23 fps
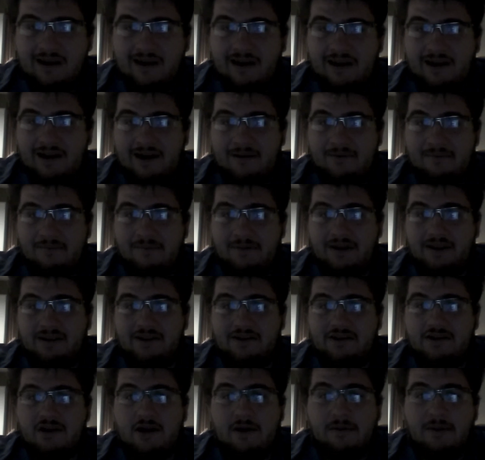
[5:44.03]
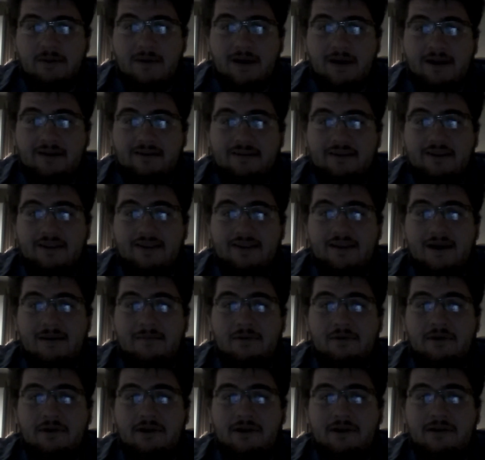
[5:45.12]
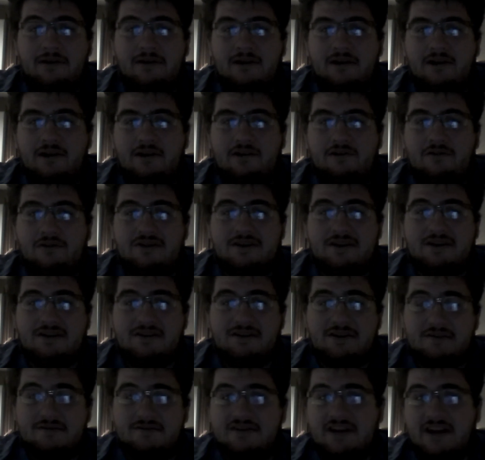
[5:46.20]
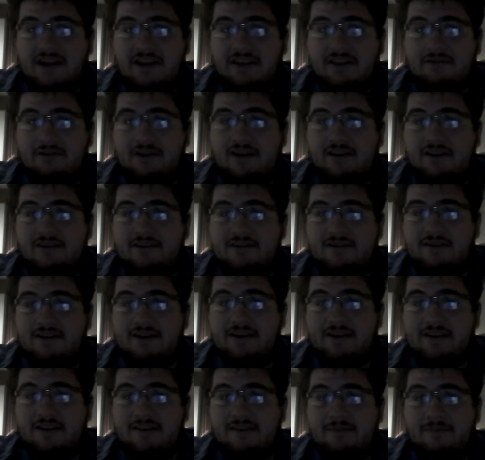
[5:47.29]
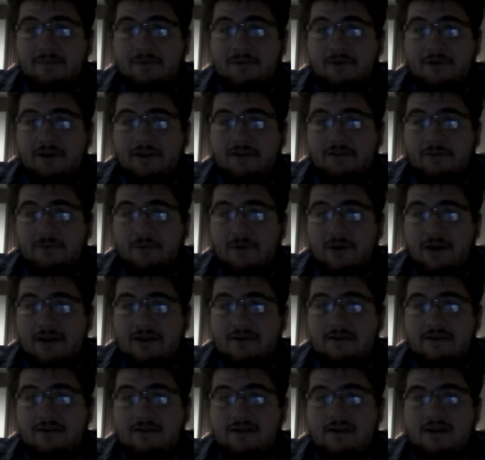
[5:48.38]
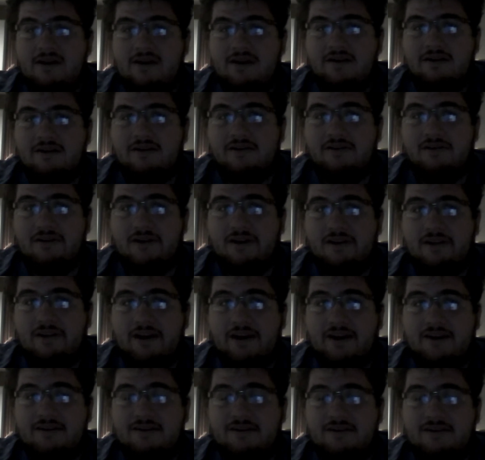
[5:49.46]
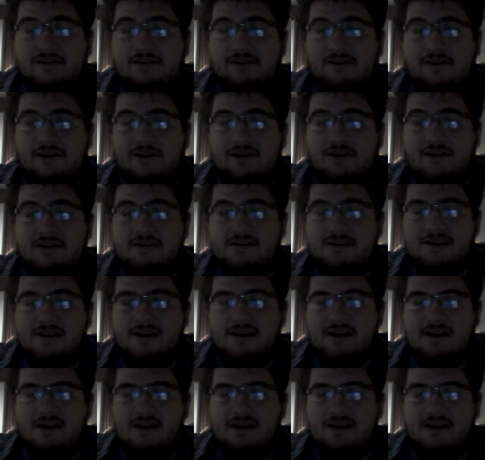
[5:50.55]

And I immediately dropped the Maxi at that point, which I should have chained the Reckless Greed at this point as well to draw the extra 2 cards.